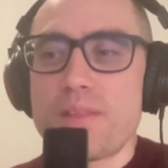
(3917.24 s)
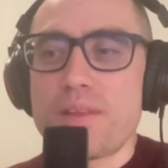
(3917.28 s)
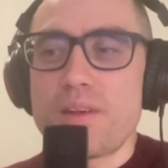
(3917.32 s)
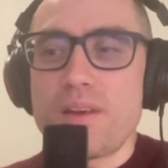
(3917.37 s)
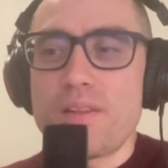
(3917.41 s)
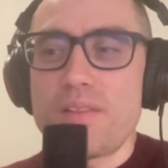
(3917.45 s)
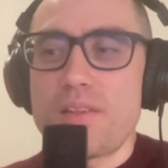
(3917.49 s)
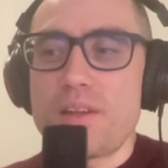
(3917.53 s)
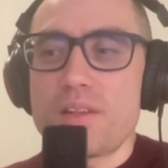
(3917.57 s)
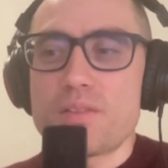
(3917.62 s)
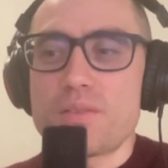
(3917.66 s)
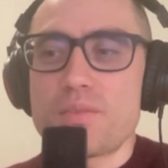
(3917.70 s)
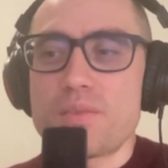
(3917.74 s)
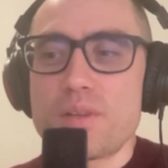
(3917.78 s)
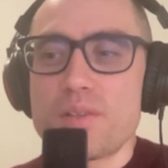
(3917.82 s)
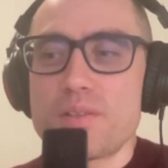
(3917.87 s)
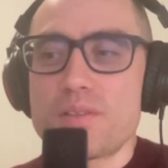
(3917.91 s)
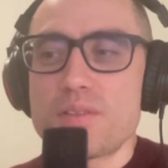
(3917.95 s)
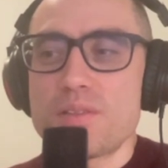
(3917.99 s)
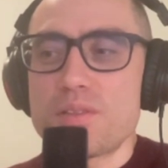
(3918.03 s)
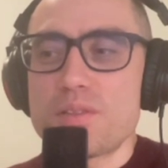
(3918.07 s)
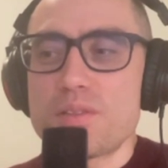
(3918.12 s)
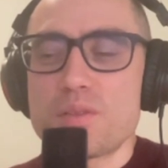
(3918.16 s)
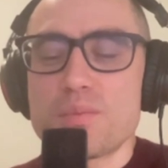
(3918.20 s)
that's very
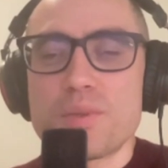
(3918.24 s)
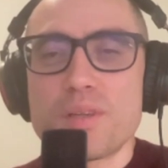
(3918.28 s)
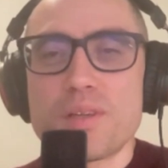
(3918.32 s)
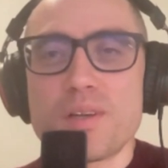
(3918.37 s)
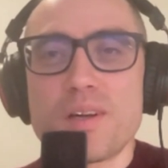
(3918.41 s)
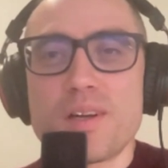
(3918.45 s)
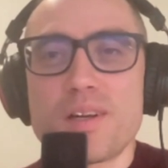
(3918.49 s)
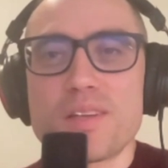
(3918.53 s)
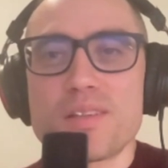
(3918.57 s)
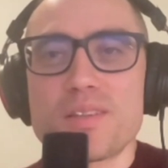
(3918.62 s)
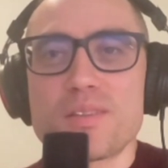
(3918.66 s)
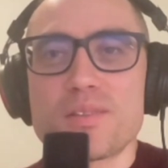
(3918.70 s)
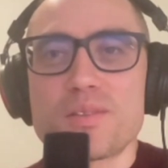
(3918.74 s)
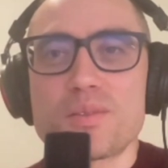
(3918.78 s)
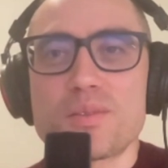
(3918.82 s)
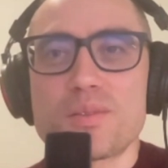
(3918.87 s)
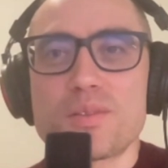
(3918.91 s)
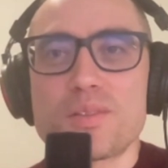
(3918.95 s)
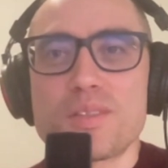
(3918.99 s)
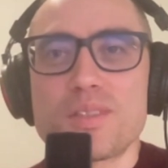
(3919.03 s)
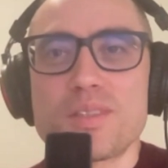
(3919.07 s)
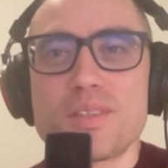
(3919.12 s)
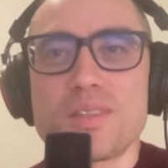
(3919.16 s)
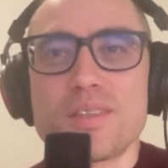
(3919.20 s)
dear to my heart to
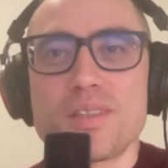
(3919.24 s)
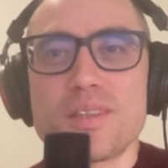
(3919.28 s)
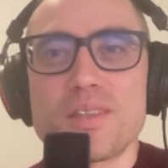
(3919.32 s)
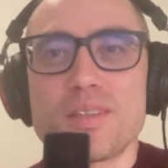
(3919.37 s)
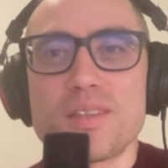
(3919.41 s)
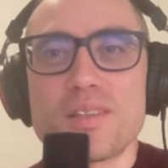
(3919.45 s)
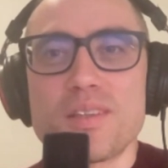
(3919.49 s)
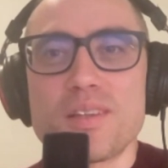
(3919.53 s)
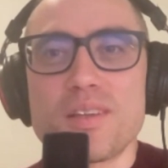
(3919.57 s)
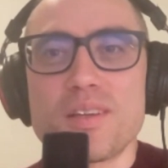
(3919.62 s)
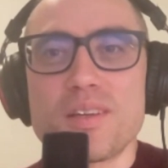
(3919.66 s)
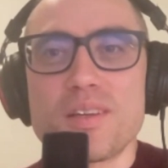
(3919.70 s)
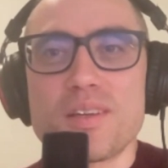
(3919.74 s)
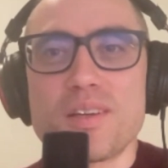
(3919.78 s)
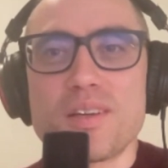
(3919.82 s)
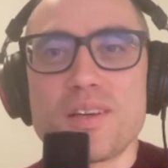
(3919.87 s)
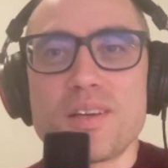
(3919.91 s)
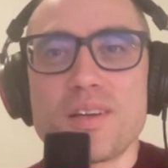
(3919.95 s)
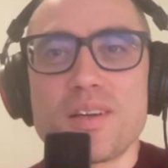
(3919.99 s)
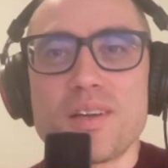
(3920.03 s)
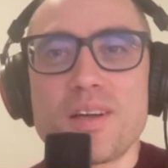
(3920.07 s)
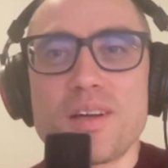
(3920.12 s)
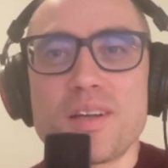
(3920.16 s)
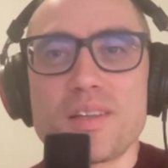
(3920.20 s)
see, and
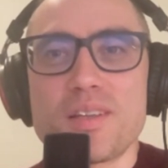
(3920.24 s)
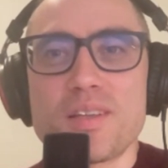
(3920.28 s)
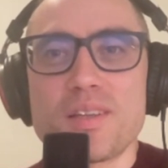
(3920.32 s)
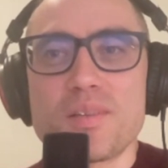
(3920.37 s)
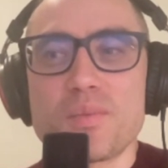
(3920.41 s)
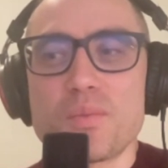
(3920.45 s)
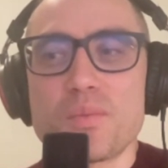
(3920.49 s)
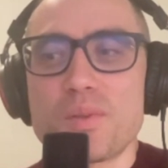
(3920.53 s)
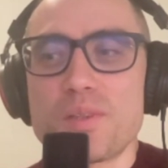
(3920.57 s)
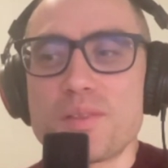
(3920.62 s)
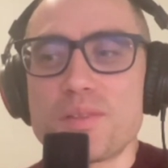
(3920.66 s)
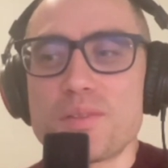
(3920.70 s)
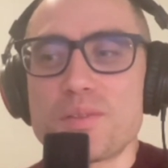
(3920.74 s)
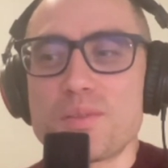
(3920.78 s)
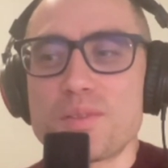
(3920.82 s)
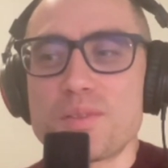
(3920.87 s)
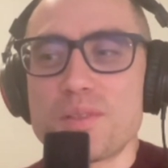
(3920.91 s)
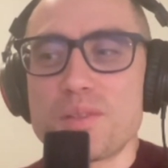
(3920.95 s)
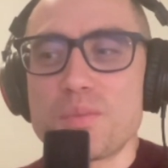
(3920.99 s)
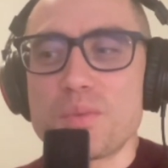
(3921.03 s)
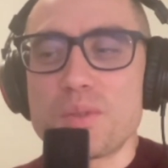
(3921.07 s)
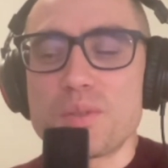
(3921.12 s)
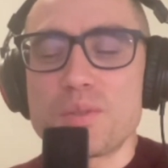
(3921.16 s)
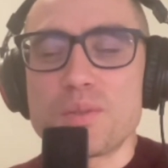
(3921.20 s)
I can't wait to
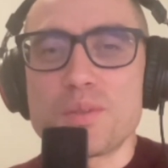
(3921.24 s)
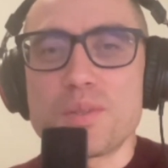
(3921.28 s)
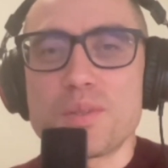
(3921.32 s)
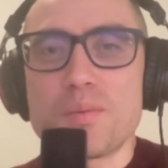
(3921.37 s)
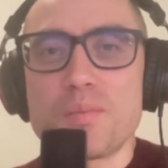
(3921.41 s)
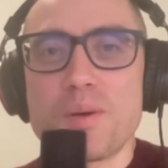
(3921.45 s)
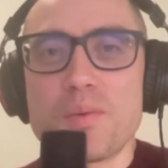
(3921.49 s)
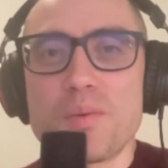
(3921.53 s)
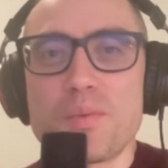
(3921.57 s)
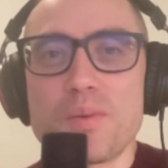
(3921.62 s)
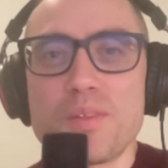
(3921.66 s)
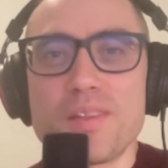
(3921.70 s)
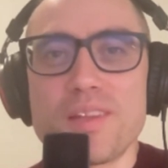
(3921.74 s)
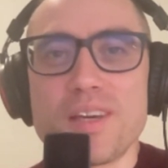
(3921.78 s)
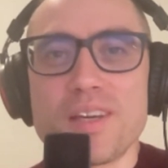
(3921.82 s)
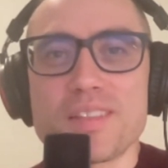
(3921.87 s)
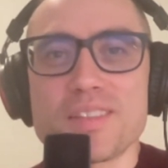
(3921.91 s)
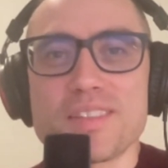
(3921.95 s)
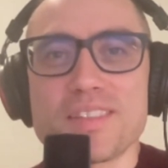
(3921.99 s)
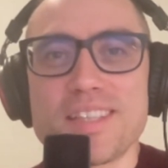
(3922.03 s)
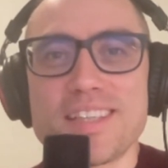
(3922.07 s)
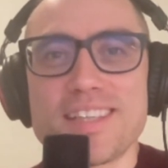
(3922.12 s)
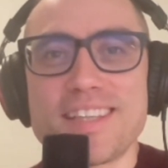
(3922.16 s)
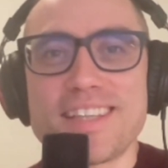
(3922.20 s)
see what you come up with
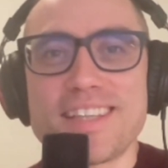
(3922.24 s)
next.